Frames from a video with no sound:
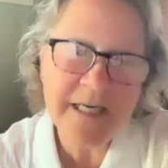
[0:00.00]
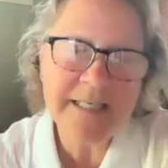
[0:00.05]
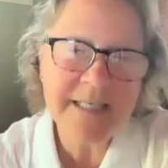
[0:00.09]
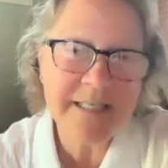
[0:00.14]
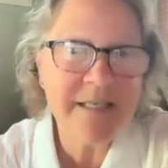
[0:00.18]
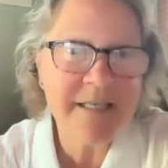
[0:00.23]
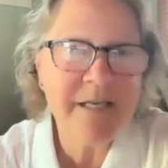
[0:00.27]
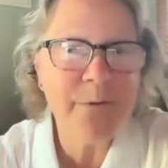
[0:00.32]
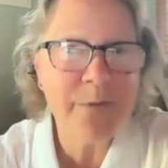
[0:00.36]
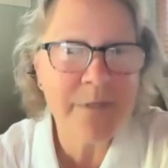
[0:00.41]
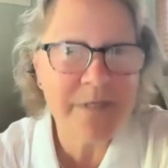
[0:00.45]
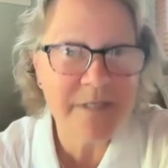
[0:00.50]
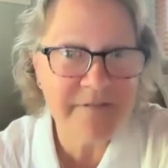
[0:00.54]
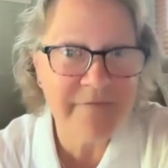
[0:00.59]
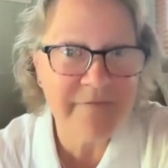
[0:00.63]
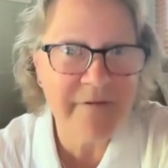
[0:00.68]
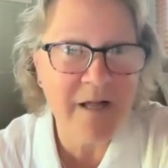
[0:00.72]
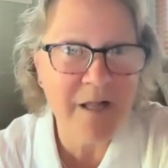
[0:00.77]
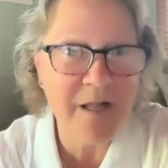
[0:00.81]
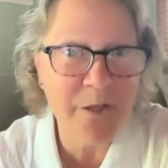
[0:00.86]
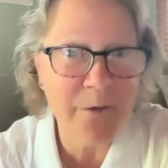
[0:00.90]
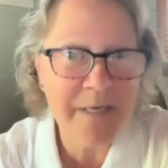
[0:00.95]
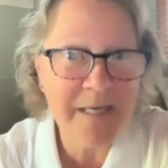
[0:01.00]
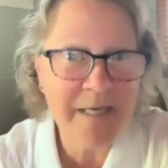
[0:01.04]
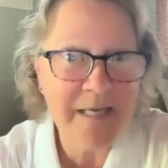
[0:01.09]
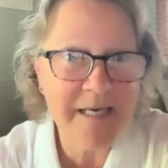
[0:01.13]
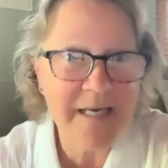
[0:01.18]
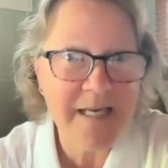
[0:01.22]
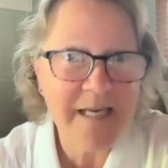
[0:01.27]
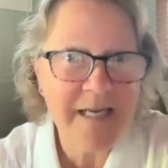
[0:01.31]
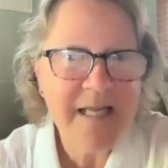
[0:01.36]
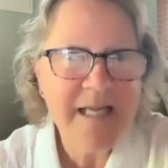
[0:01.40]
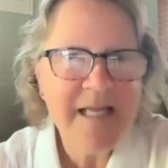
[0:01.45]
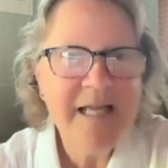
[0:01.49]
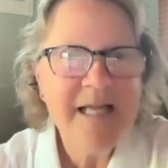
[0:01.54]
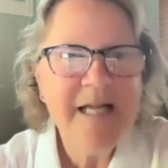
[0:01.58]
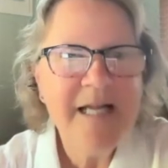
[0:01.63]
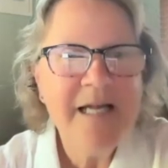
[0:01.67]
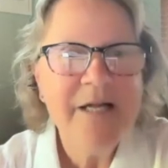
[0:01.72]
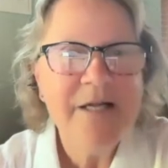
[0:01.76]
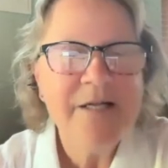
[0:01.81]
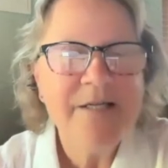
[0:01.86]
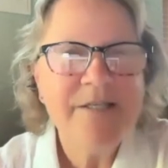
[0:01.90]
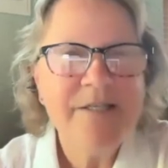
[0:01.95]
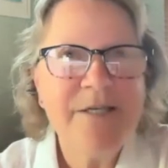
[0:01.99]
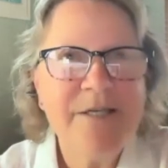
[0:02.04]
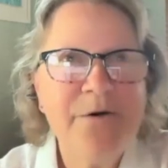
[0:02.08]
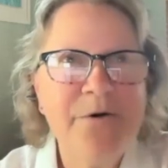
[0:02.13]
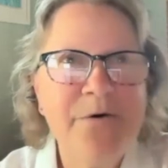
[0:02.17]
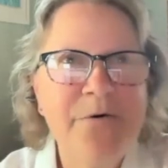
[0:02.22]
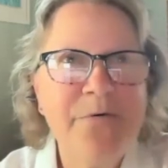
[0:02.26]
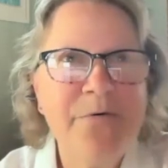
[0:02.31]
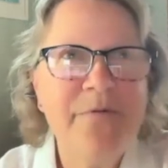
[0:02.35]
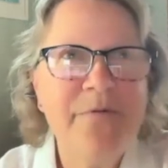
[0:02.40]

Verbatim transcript: didn't always follow it. So